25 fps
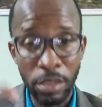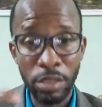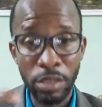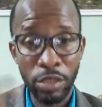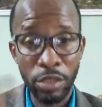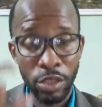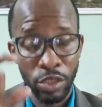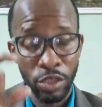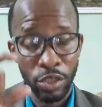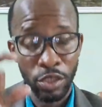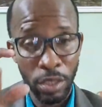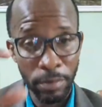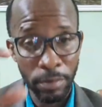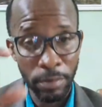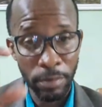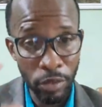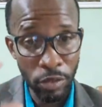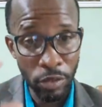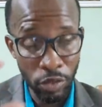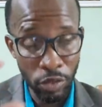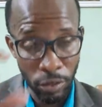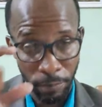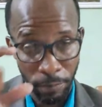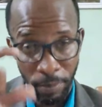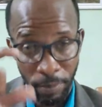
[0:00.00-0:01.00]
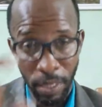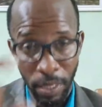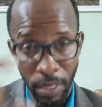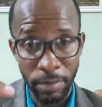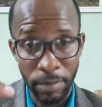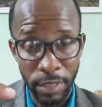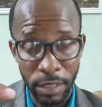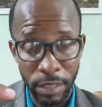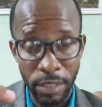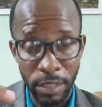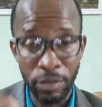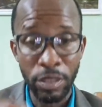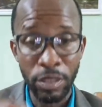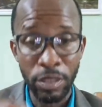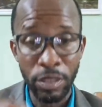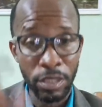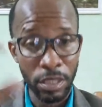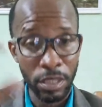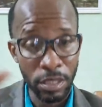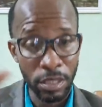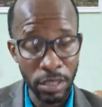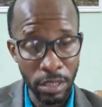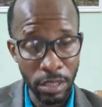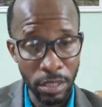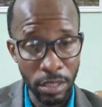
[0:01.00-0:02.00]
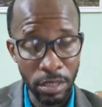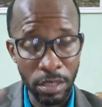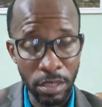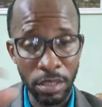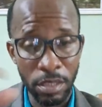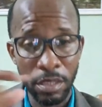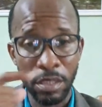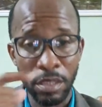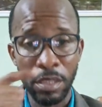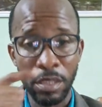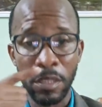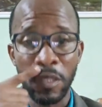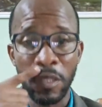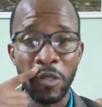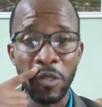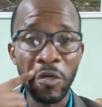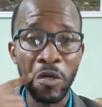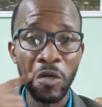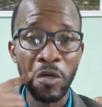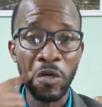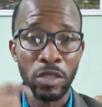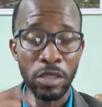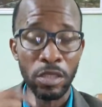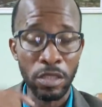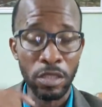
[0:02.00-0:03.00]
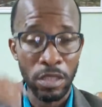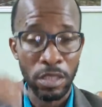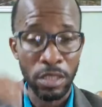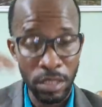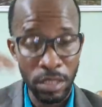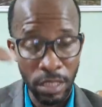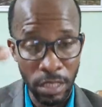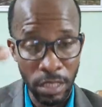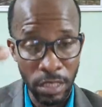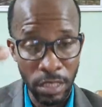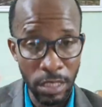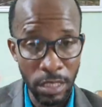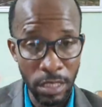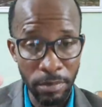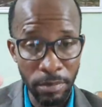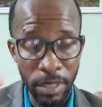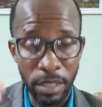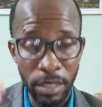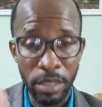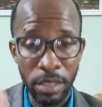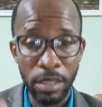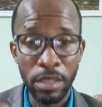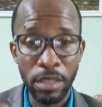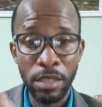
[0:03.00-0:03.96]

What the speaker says: to determine who the parliamentarians and the assembly,